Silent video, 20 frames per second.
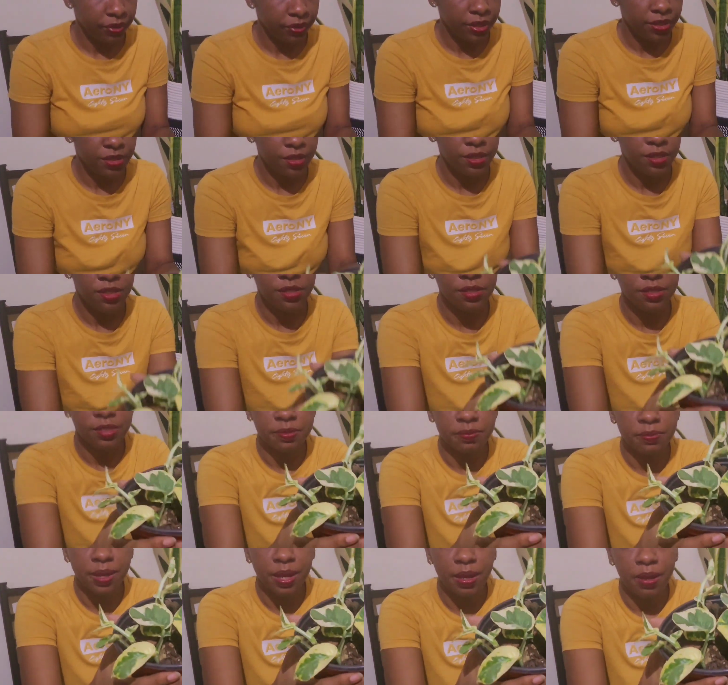So this is
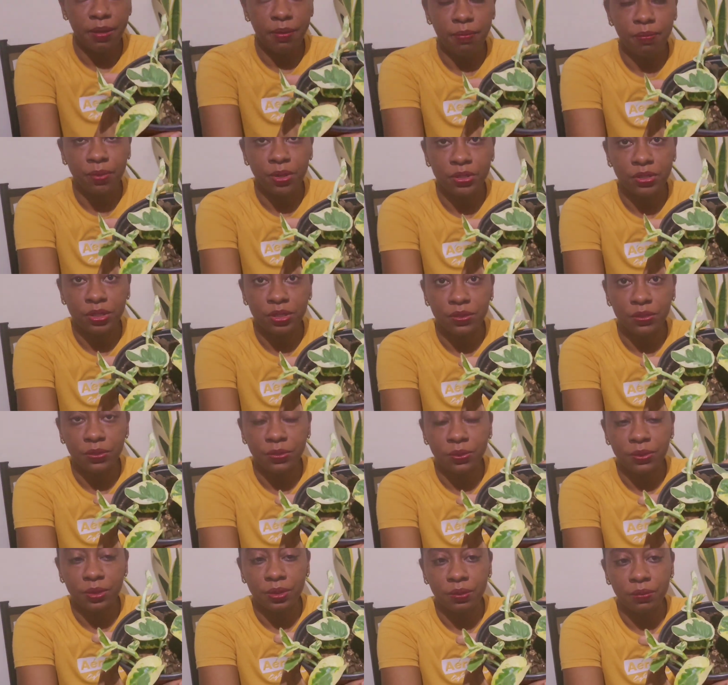my potted
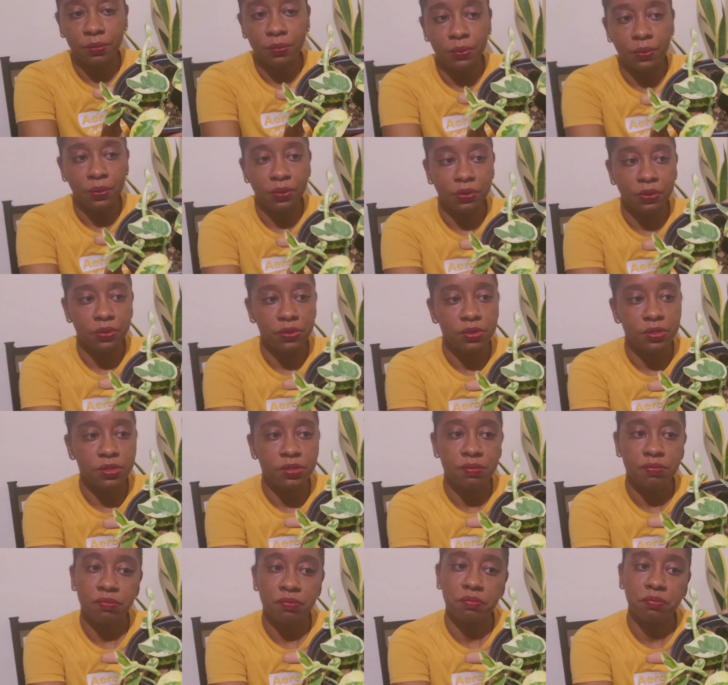golden pothos,
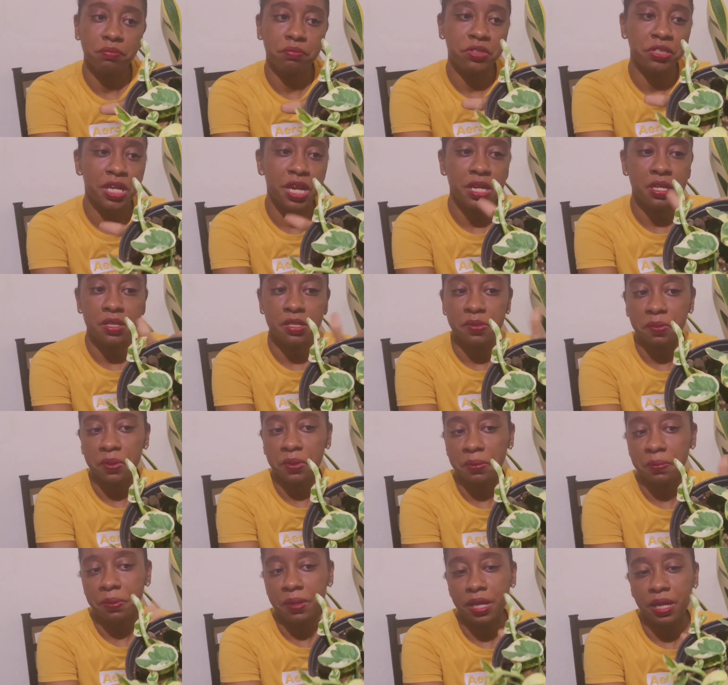Chinese money
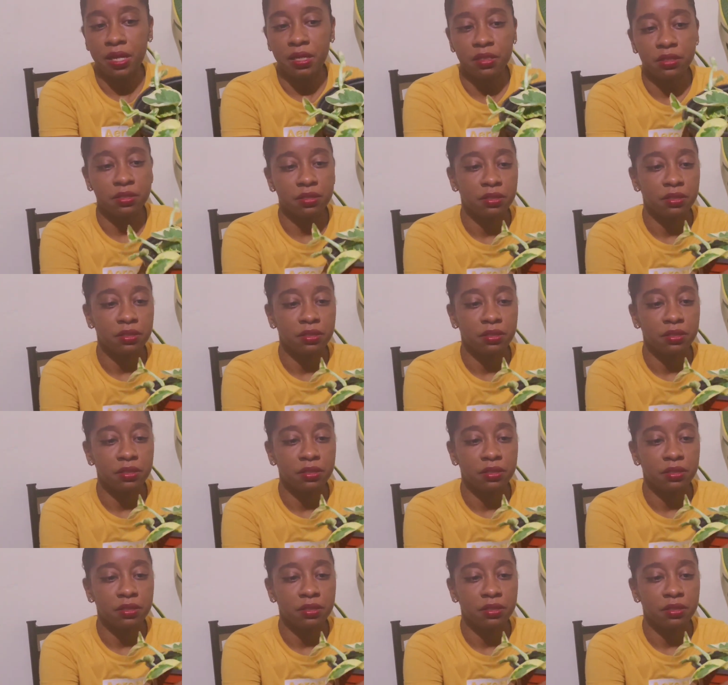plant,